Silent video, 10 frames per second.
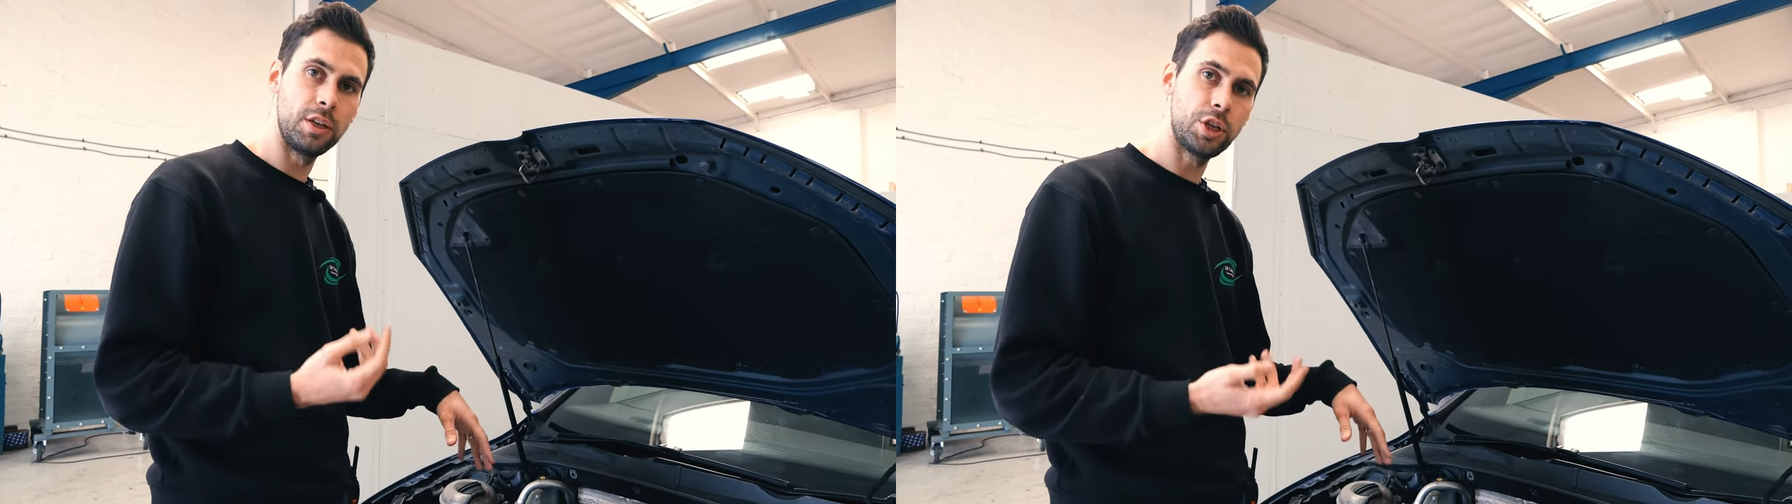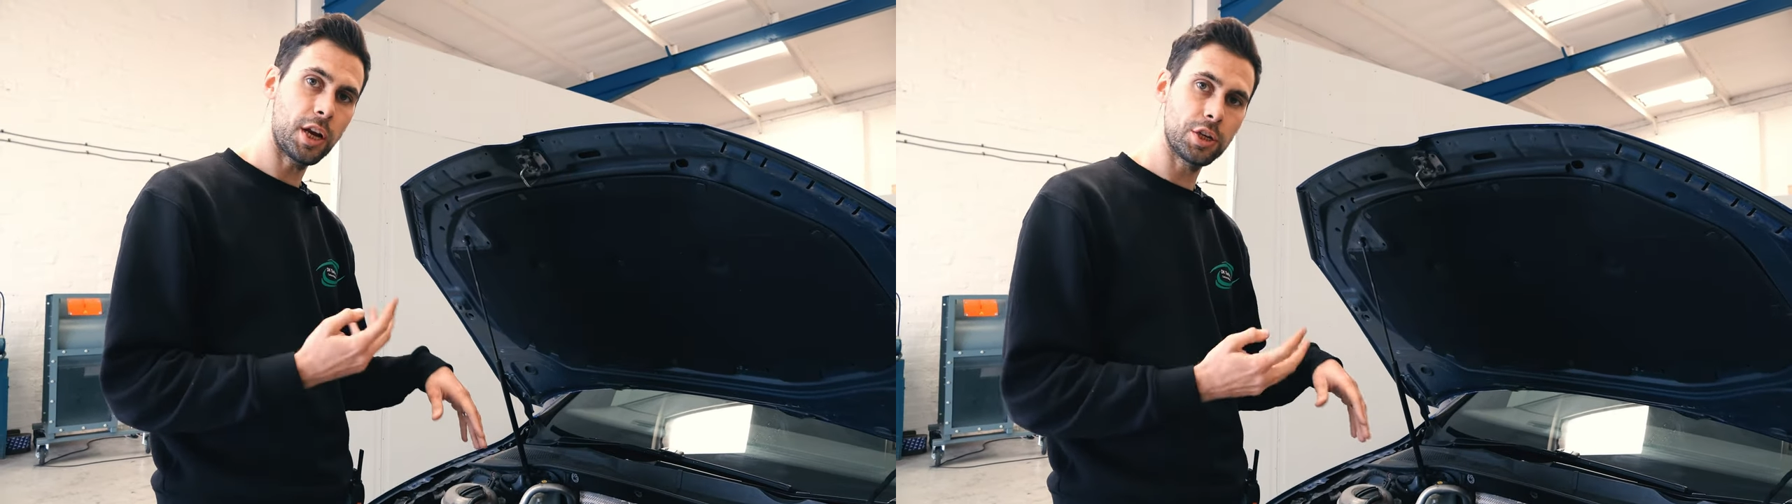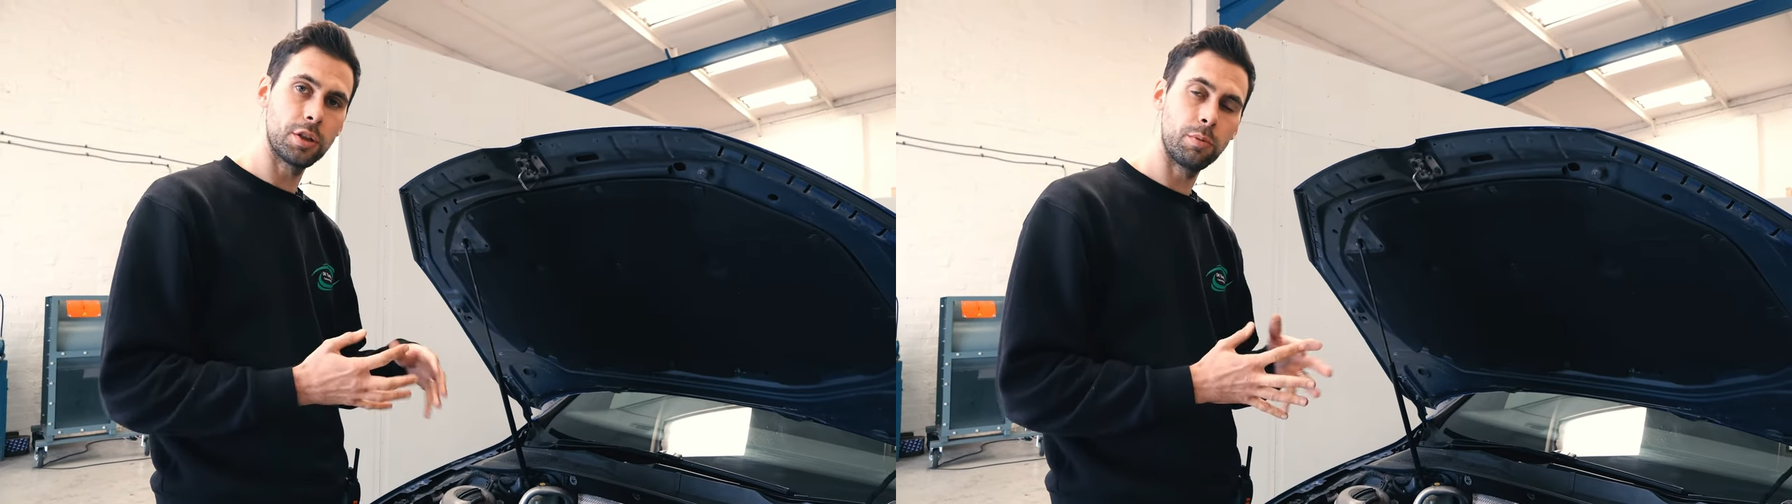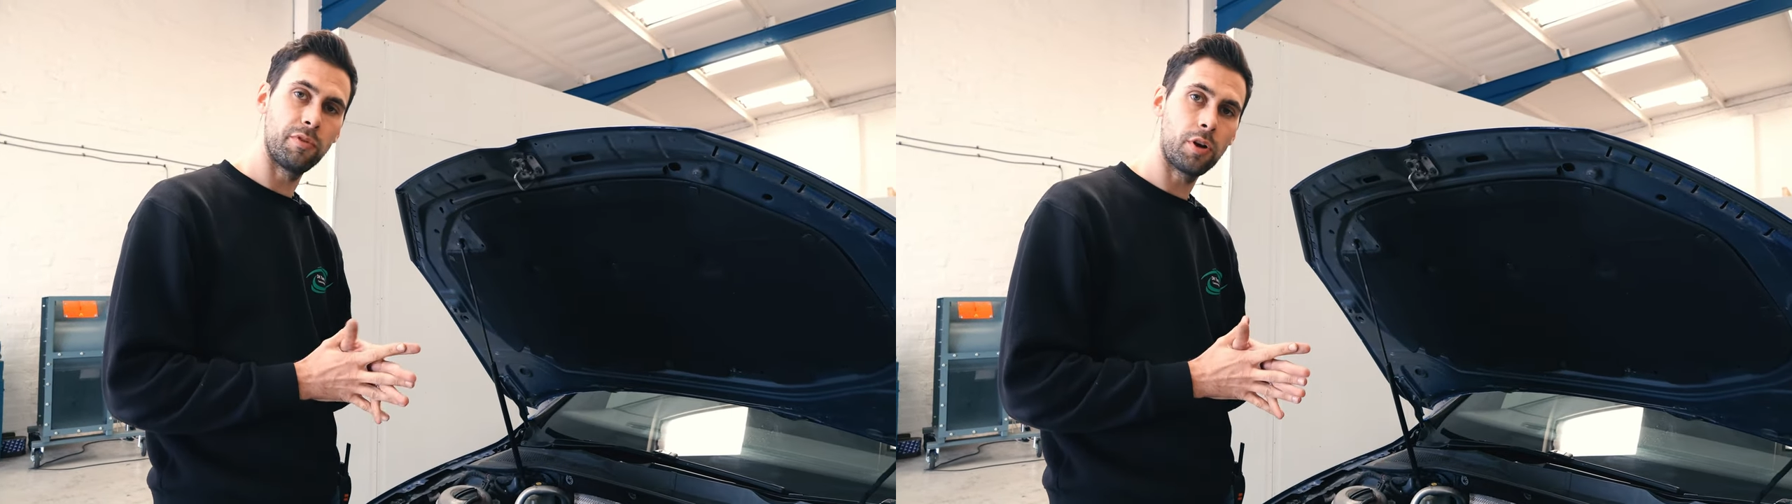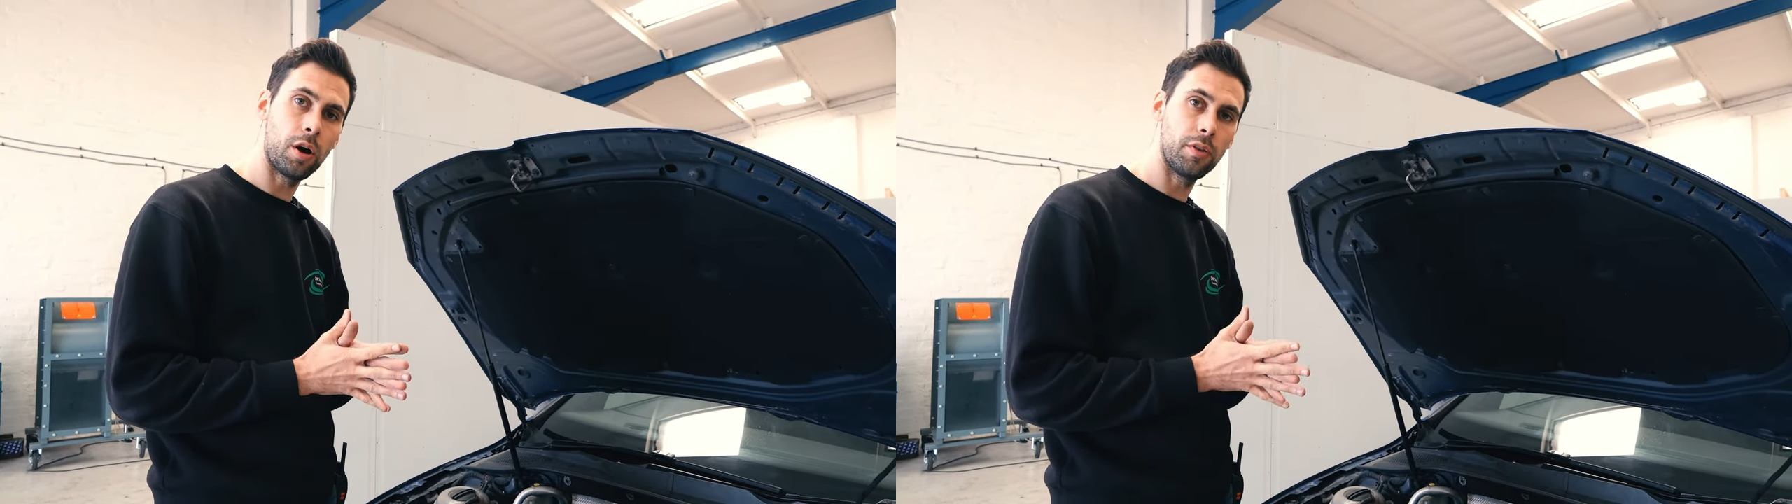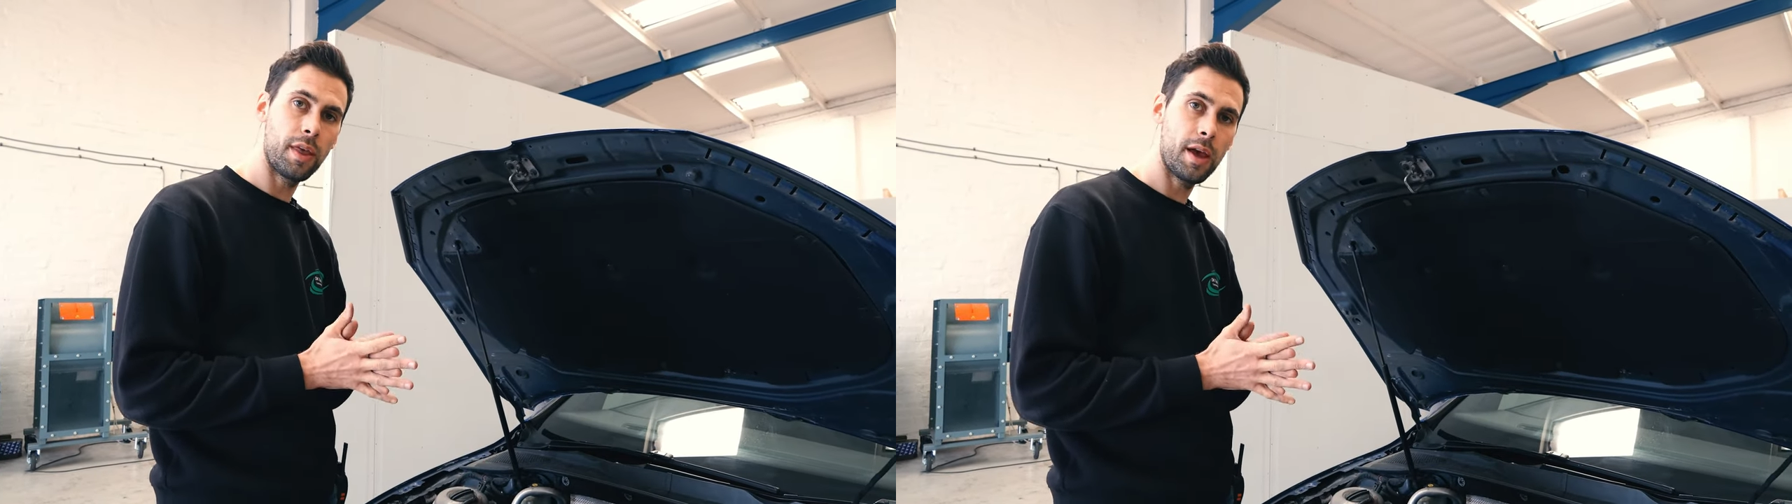injection that we've got on